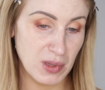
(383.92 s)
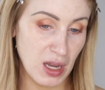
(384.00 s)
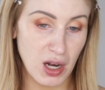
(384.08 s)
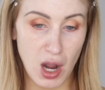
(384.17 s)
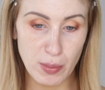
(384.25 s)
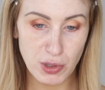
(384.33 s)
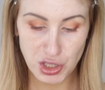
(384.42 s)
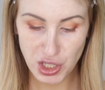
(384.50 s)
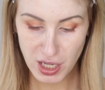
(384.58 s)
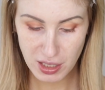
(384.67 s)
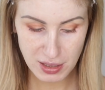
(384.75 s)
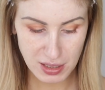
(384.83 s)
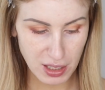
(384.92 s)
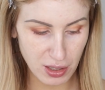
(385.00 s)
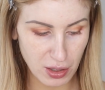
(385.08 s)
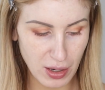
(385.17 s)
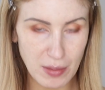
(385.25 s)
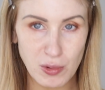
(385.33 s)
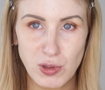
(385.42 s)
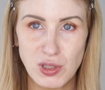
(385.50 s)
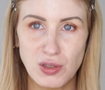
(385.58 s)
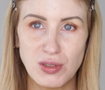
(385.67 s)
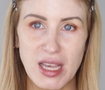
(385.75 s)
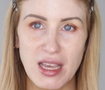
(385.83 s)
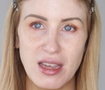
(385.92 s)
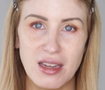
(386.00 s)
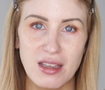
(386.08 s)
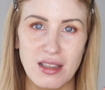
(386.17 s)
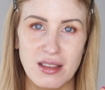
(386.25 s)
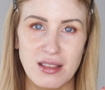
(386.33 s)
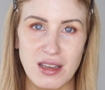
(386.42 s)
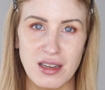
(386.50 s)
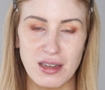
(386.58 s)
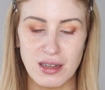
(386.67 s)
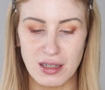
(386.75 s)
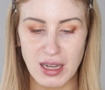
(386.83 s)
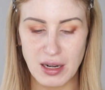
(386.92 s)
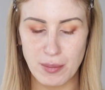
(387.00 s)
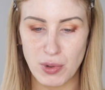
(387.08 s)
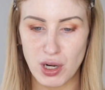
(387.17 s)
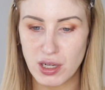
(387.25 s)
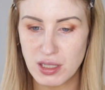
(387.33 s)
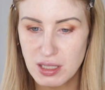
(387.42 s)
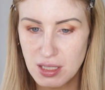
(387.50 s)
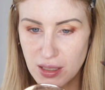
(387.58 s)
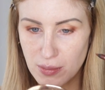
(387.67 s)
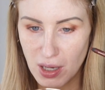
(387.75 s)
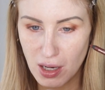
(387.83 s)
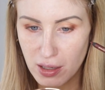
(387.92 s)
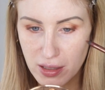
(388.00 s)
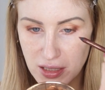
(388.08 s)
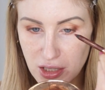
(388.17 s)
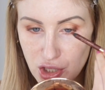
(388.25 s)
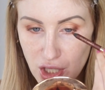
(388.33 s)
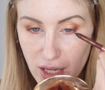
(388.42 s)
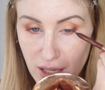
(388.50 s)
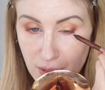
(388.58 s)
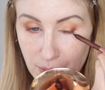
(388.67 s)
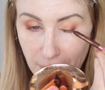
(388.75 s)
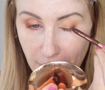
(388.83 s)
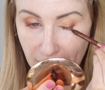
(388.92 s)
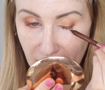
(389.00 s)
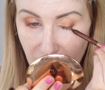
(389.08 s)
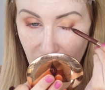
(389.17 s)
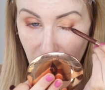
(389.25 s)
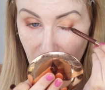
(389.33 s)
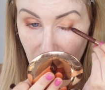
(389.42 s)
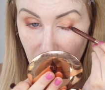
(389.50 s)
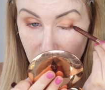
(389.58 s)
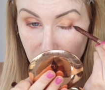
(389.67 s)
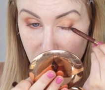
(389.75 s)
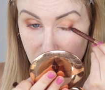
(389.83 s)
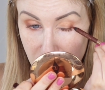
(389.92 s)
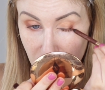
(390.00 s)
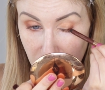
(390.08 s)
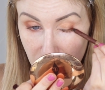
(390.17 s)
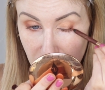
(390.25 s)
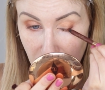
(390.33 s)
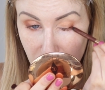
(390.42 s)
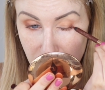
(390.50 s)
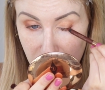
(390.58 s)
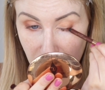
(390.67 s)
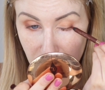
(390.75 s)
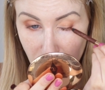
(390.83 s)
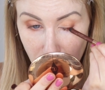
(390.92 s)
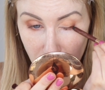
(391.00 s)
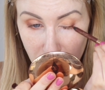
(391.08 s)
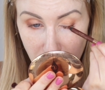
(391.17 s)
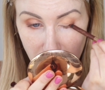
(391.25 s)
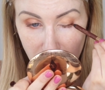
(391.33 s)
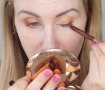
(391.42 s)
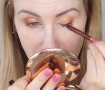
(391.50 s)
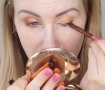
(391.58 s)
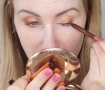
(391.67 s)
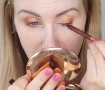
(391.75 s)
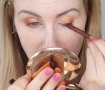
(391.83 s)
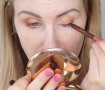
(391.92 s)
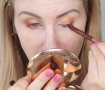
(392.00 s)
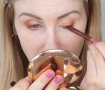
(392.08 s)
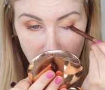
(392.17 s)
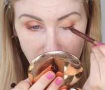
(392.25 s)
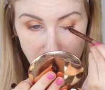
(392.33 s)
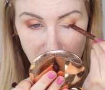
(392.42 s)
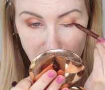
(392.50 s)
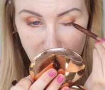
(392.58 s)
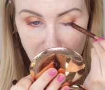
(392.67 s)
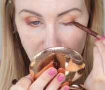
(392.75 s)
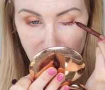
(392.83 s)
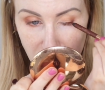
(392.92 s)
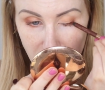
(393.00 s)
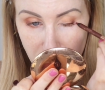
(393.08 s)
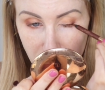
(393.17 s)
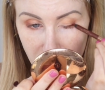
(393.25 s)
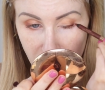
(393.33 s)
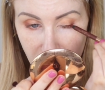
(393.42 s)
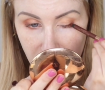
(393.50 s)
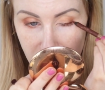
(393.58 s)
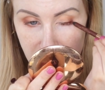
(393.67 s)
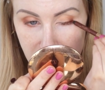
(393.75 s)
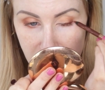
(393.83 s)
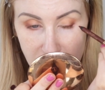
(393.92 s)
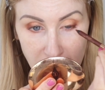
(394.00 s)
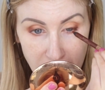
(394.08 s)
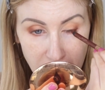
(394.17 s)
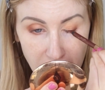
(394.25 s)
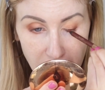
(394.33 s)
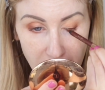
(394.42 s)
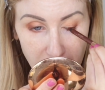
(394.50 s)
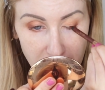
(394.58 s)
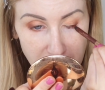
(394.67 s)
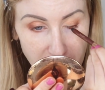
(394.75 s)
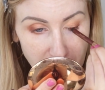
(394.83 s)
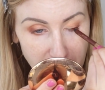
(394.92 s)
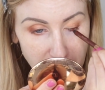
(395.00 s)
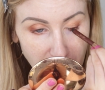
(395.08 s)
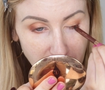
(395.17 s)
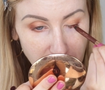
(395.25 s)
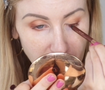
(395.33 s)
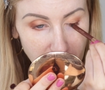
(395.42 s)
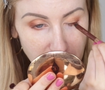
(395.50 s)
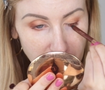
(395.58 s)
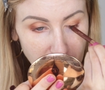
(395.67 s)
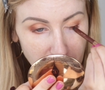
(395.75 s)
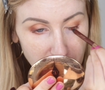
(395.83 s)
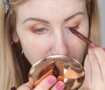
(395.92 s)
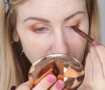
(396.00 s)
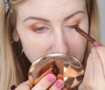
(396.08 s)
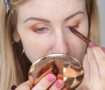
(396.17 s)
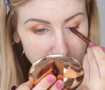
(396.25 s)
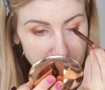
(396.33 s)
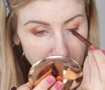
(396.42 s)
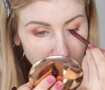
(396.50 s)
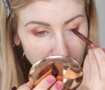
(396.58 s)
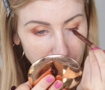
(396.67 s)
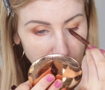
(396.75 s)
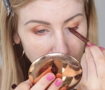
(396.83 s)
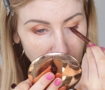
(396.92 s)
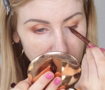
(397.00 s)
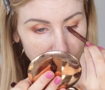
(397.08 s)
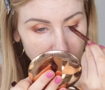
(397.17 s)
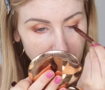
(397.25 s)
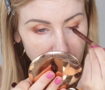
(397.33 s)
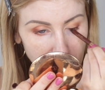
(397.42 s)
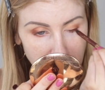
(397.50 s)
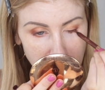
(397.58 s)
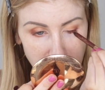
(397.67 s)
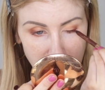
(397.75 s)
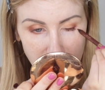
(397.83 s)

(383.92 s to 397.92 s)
a copper shade. So I'm going to take the kind of burgundy mahogany shade, and I'm going to start at the outside corner, and I'm just going to press a thin line across the top lash line.